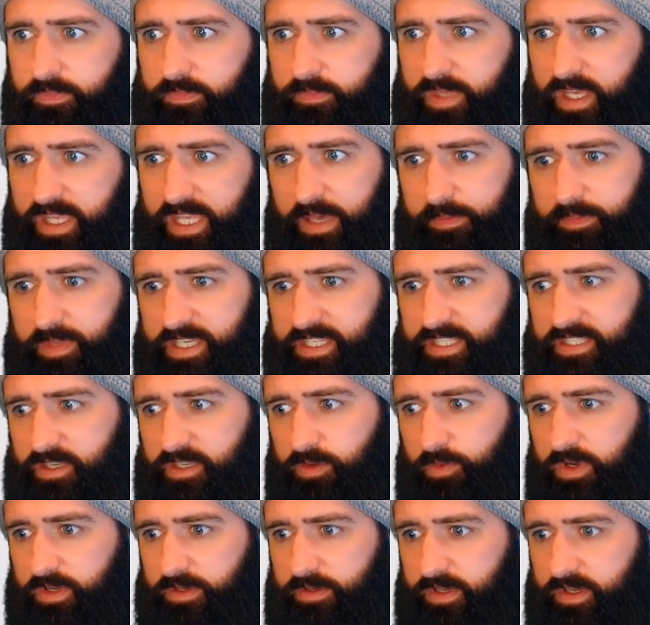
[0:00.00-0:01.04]
Yep, this is the
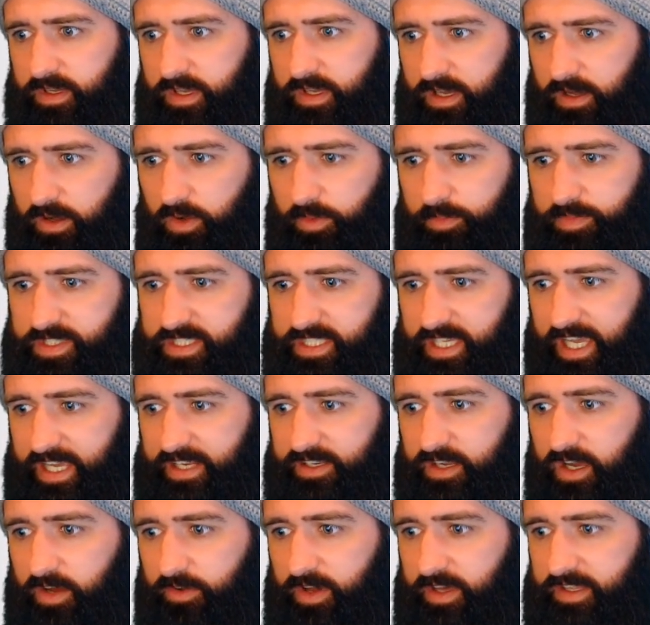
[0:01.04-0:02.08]
one. Oops,
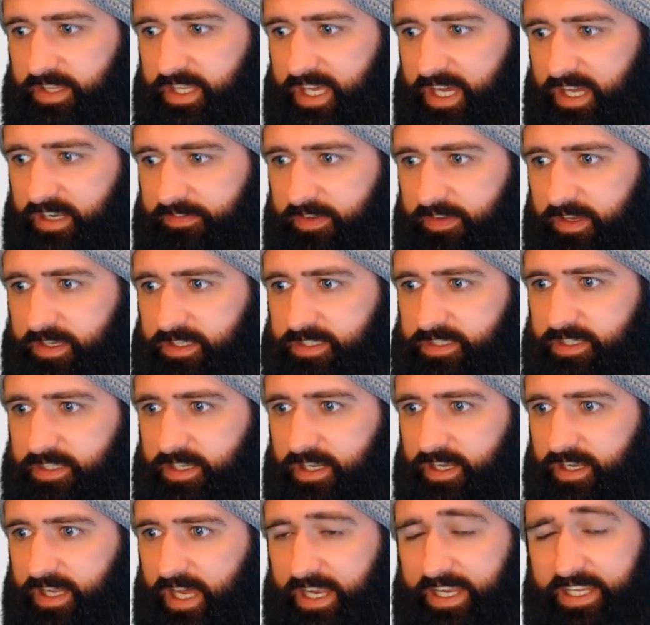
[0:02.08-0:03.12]
ignore all the adverts.
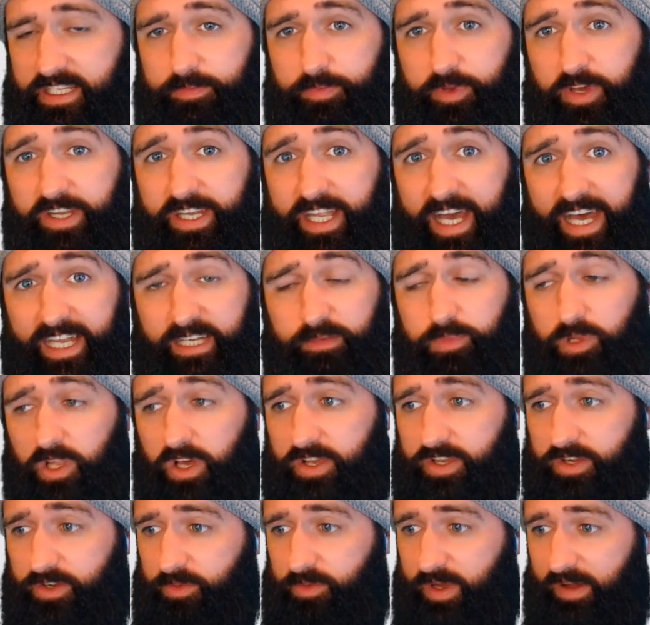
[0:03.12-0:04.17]
I need to put an ad
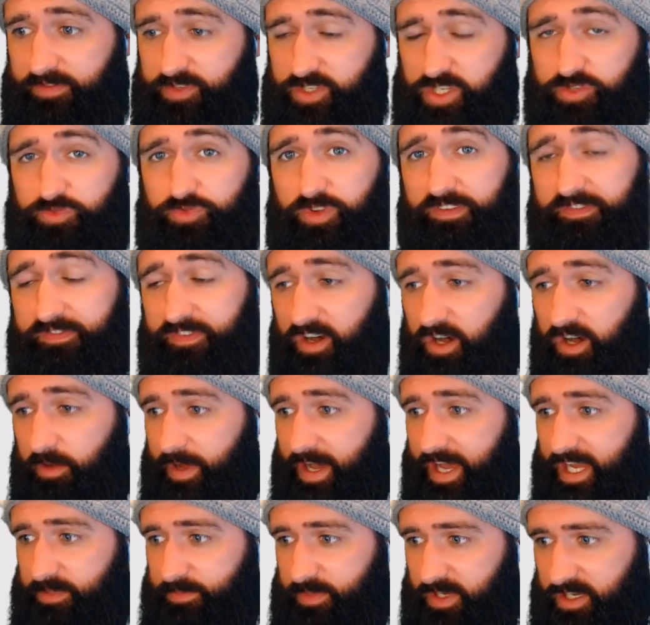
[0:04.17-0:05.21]
blocker up. I've just
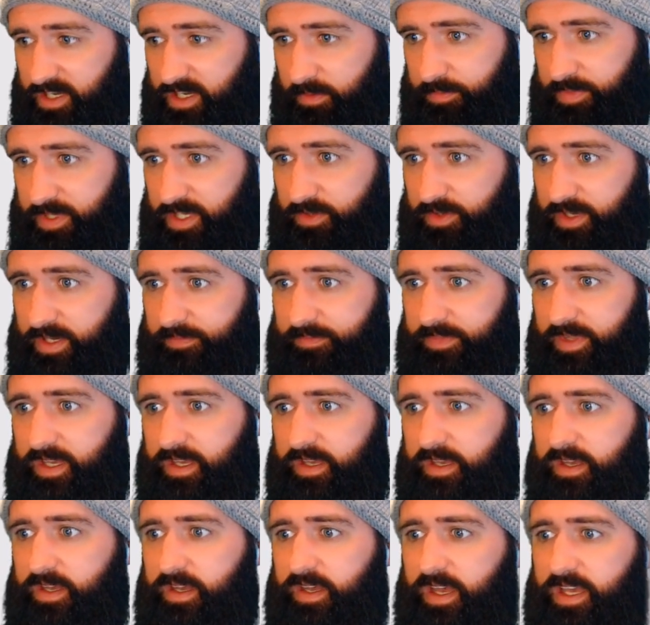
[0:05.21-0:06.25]
reformatted my computer.
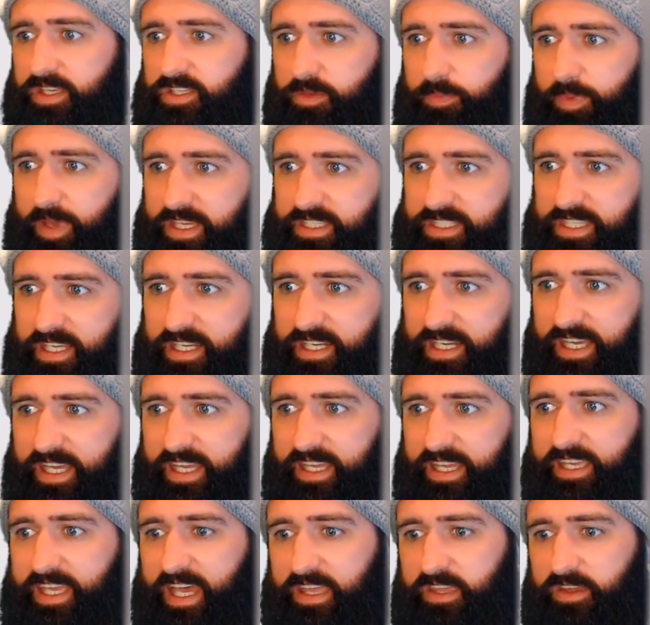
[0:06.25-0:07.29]
So basically,
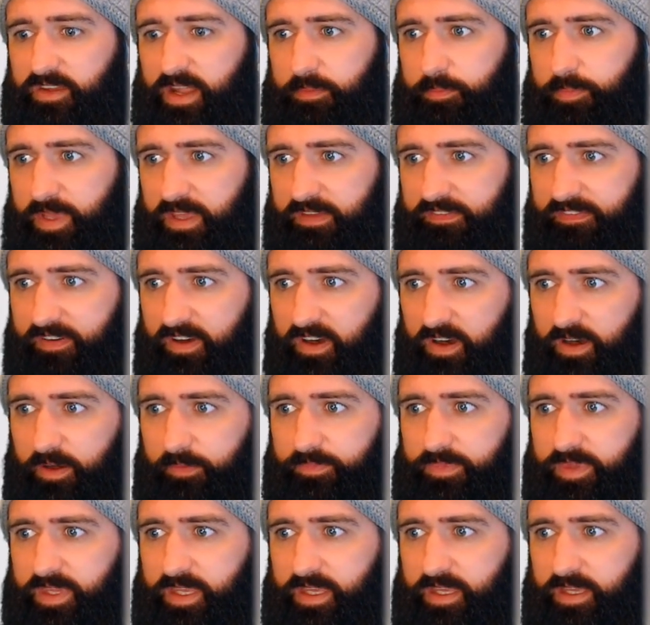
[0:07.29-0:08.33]
get your MP4,
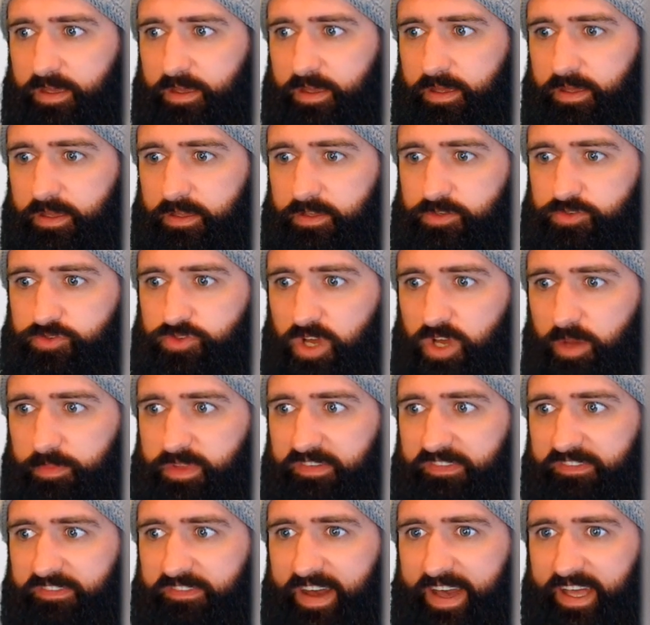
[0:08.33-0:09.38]
drop the
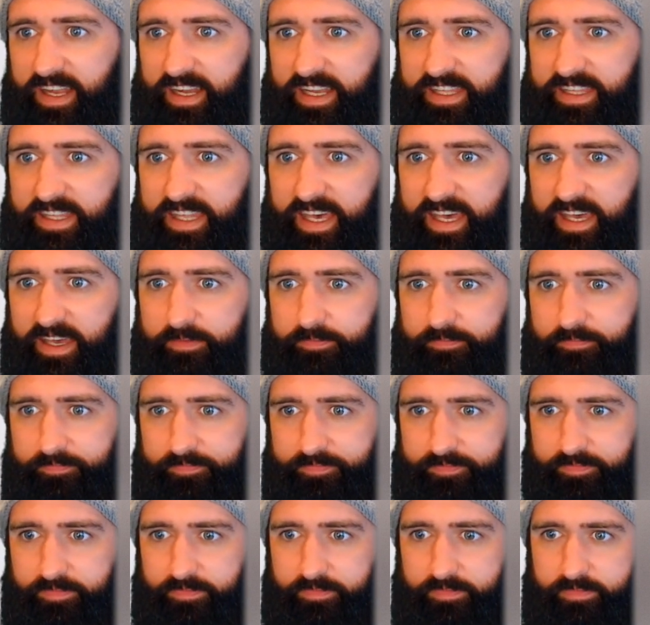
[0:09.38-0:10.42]
file in there,
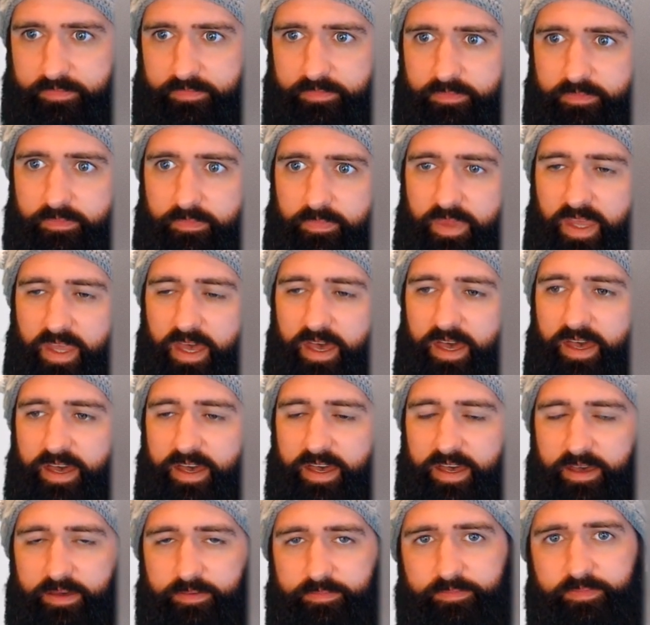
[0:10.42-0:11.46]

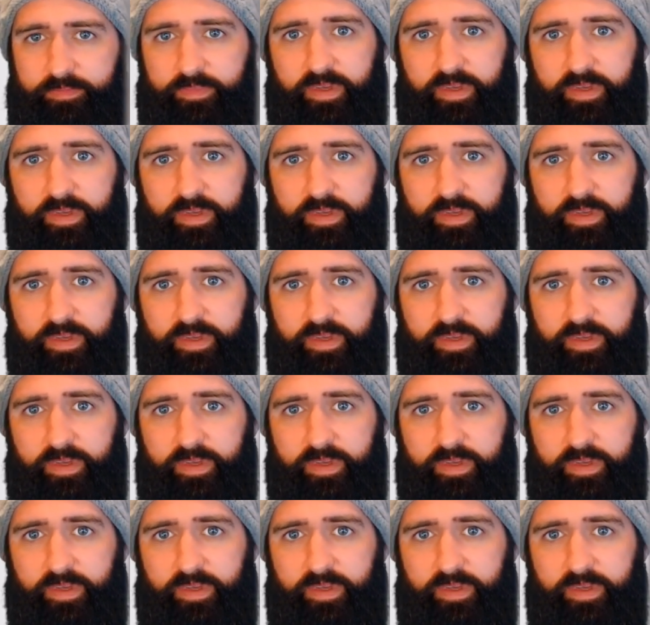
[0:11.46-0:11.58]
and